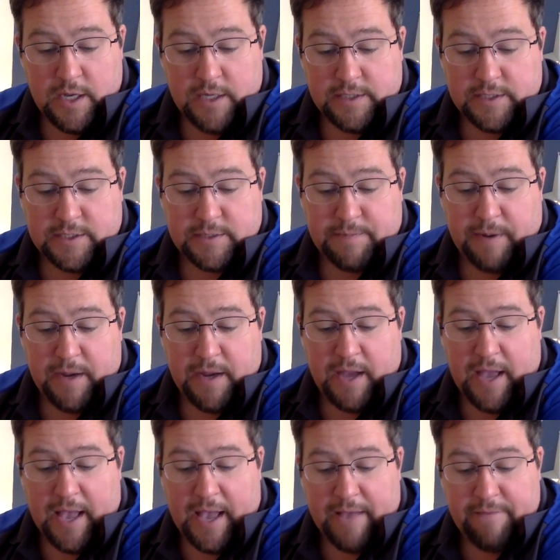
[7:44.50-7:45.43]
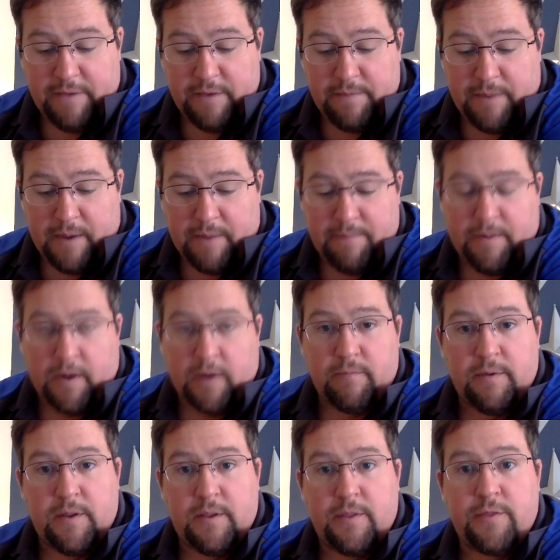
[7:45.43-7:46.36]
Despite a heavy
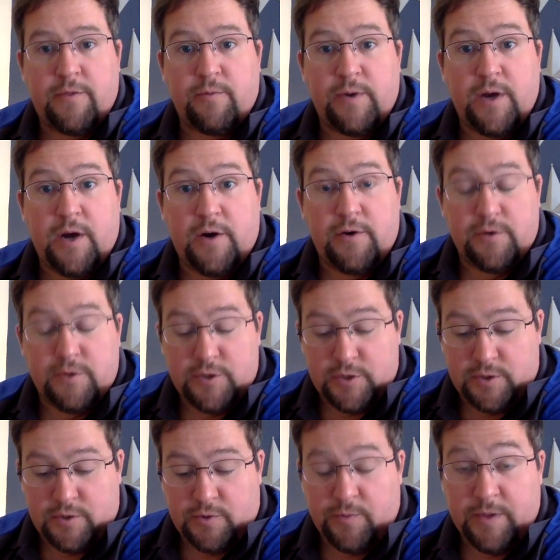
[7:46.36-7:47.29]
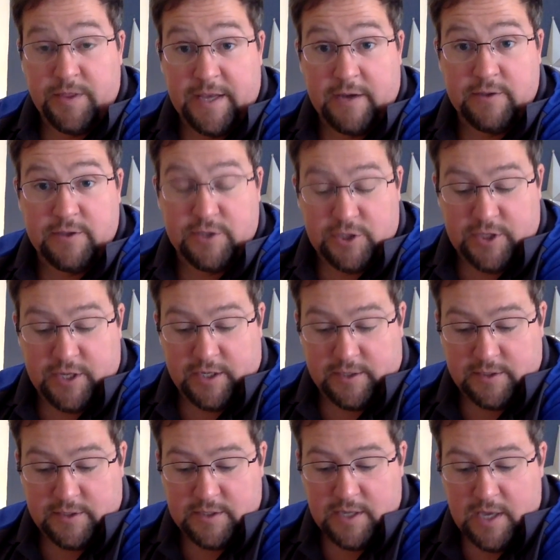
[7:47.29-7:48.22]
bombardment, 3,000
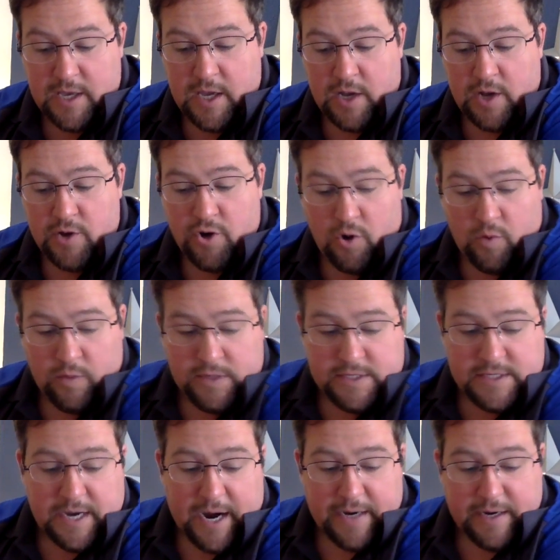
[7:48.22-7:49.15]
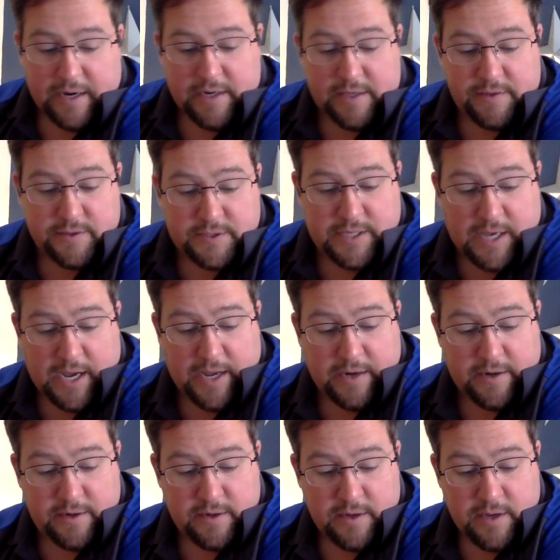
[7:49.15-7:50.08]
shells, no one died on either
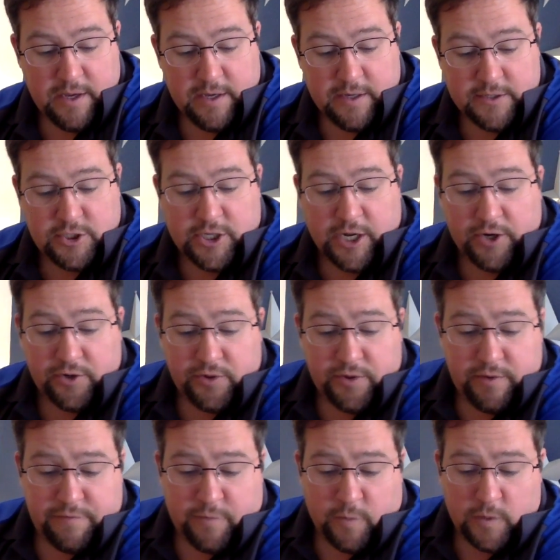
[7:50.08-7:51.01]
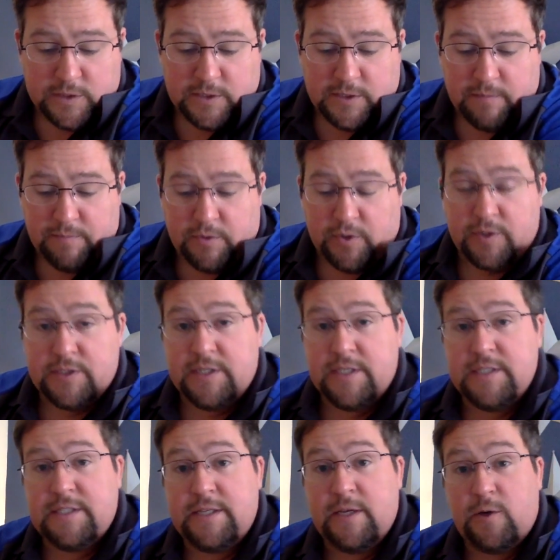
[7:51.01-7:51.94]
side. Generally, Fort Sumter is
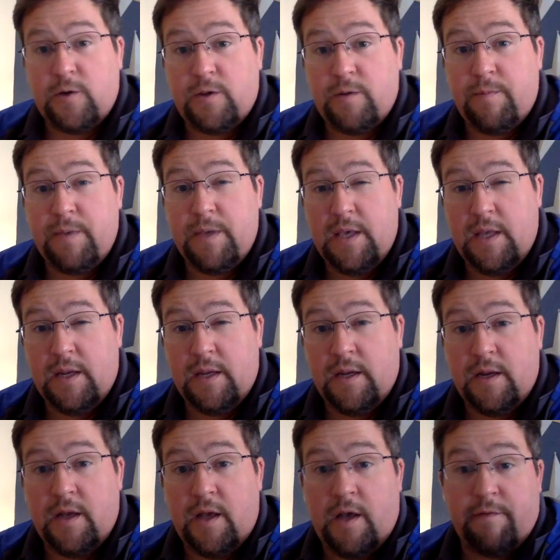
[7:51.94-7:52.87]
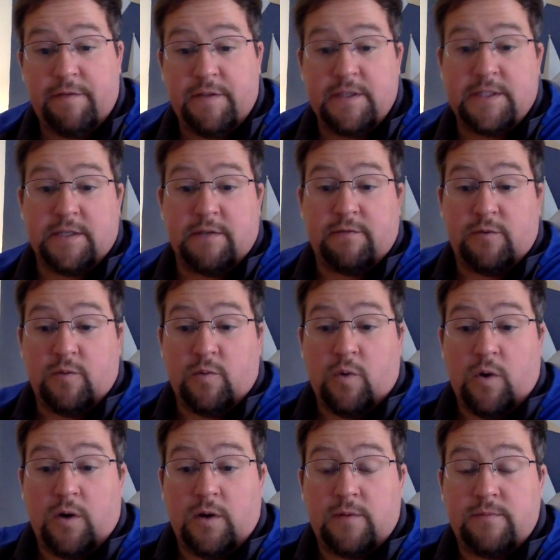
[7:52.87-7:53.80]
considered the beginning of the Civil
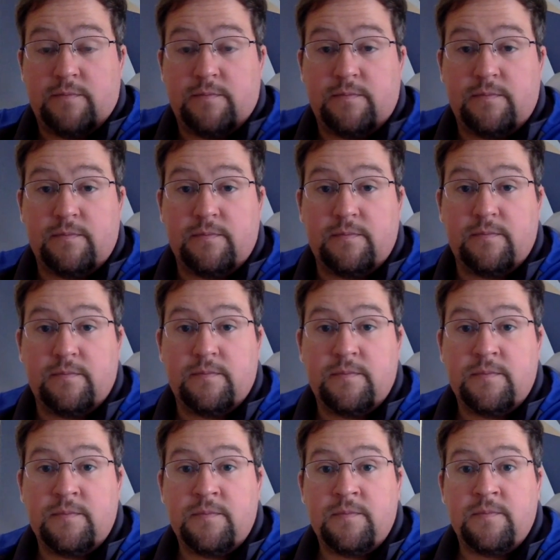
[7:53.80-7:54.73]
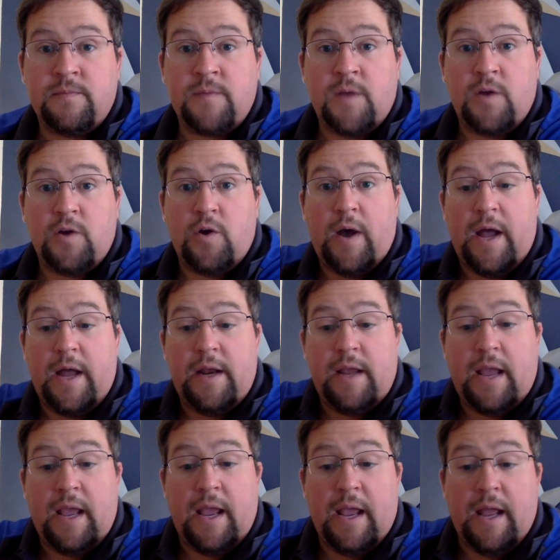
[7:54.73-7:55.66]
War. Go ahead
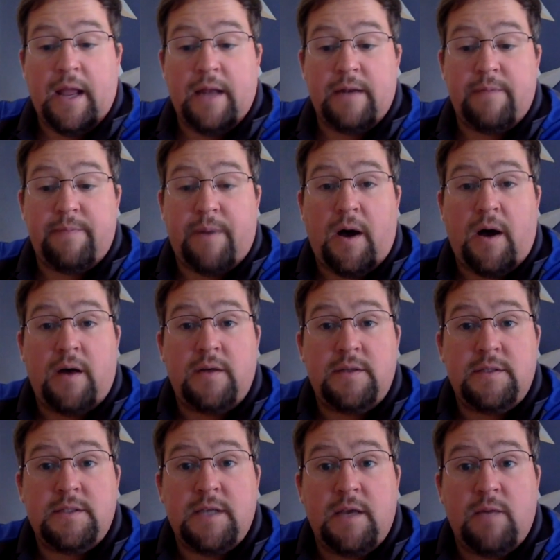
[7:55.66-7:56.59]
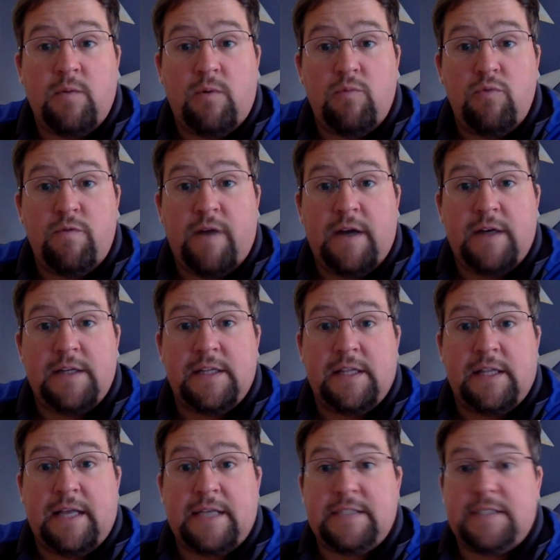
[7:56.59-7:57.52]
and pause, and we'll move on to the
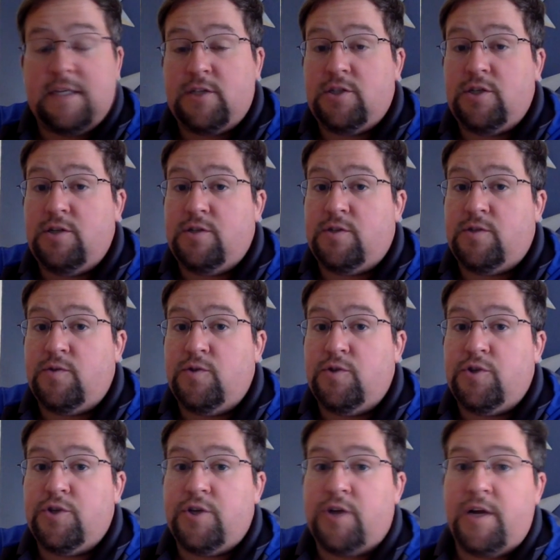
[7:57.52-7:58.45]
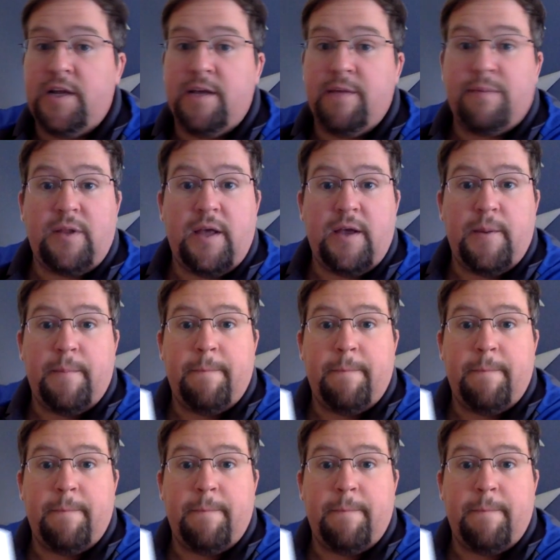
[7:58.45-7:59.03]
last section. As soon as you're done, hit play.